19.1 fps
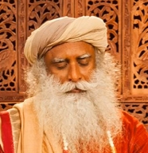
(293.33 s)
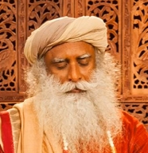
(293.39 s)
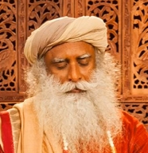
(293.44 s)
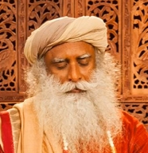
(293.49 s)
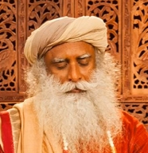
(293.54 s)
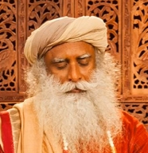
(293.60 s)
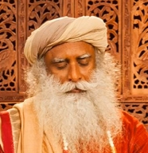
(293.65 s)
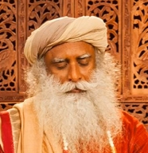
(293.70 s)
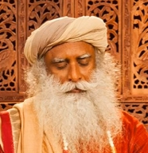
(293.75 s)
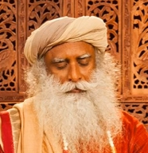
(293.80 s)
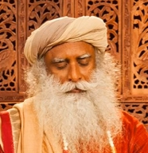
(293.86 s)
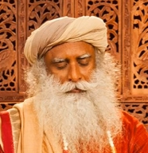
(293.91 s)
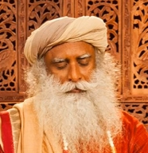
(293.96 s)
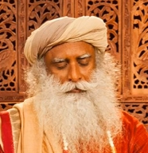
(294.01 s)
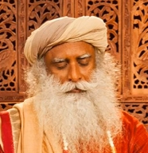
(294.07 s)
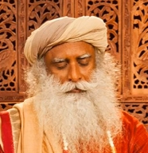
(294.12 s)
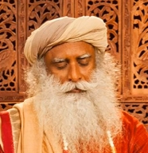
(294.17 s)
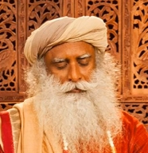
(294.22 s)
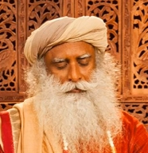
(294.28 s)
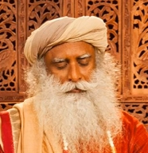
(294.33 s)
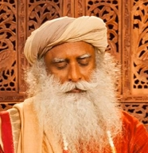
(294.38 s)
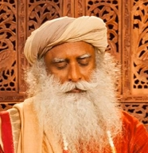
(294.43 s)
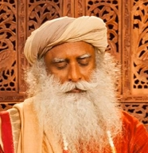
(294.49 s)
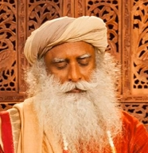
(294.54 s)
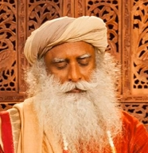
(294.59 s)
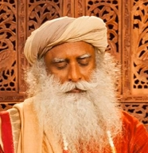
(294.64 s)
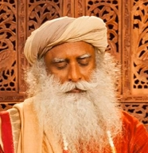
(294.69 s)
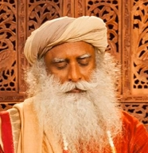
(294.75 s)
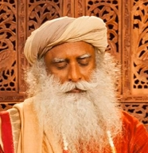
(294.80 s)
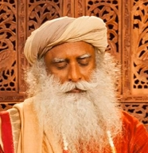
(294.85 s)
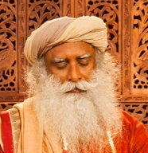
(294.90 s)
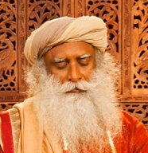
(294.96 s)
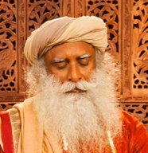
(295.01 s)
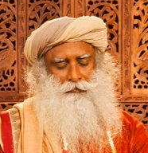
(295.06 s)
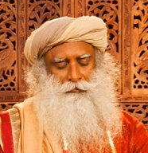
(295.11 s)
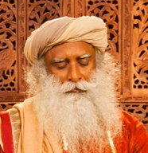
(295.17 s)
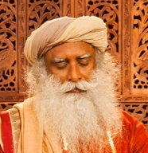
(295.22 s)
(no one is talking)